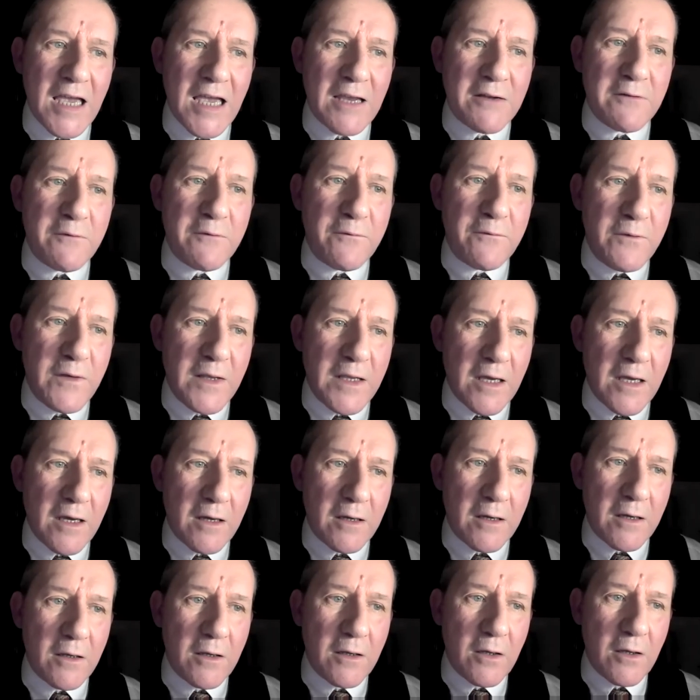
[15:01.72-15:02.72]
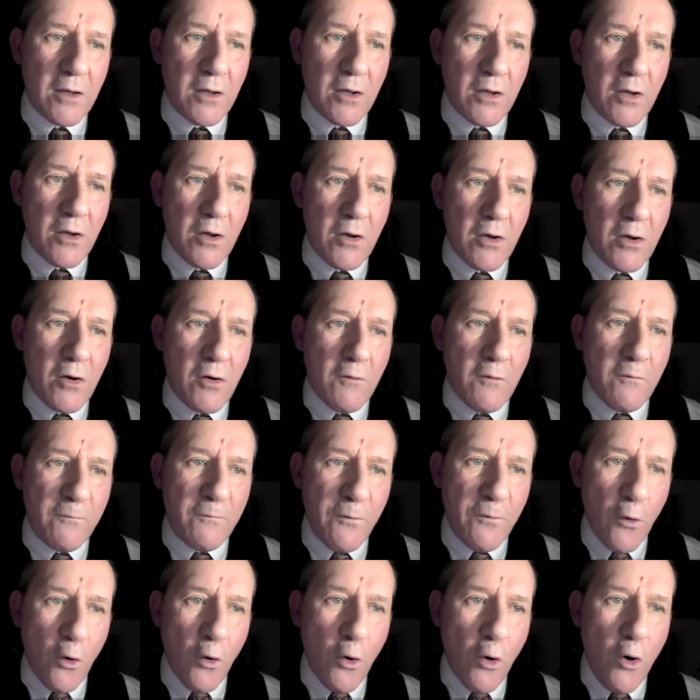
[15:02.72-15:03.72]
and fear.
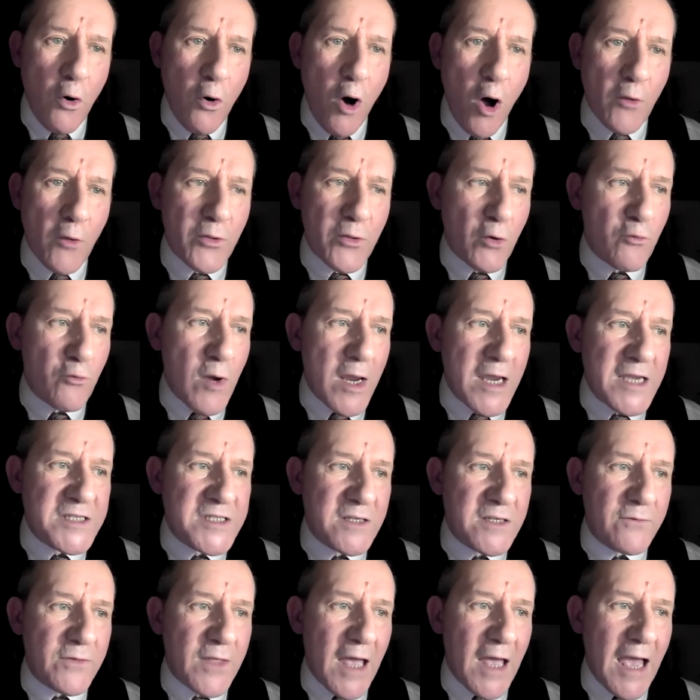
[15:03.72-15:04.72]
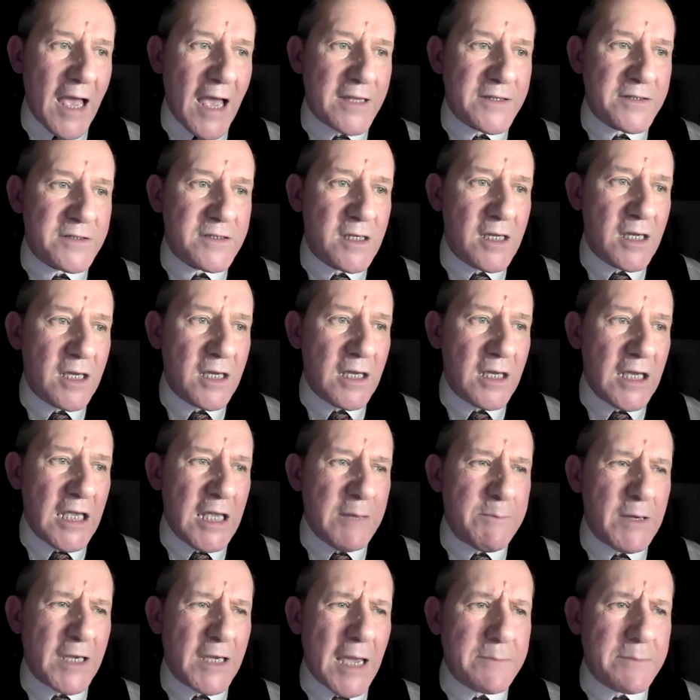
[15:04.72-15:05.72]
For, on the raising of the hand,
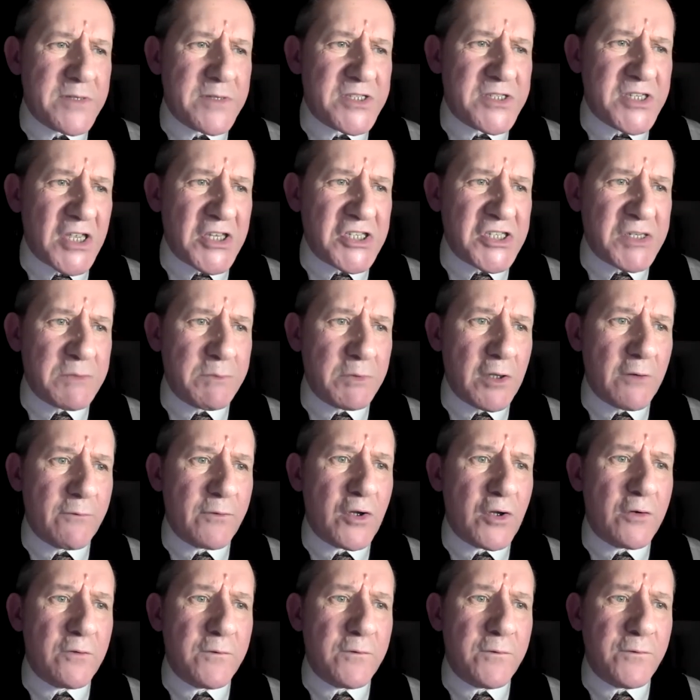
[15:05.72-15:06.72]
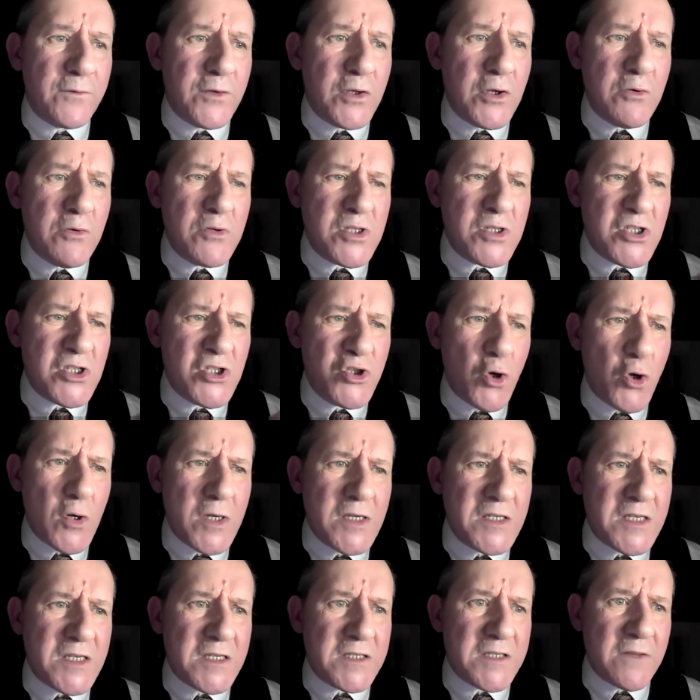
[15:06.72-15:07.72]
he became sensible of confused
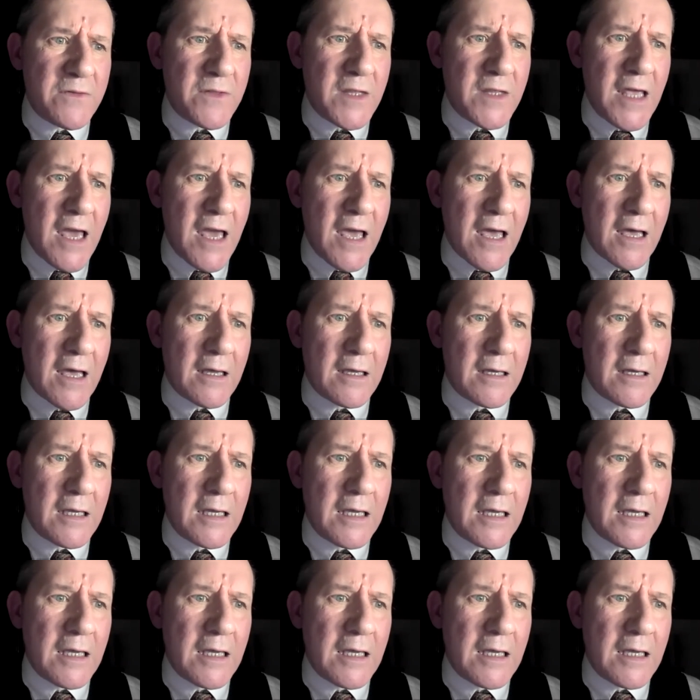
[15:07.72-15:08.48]
noises in the air,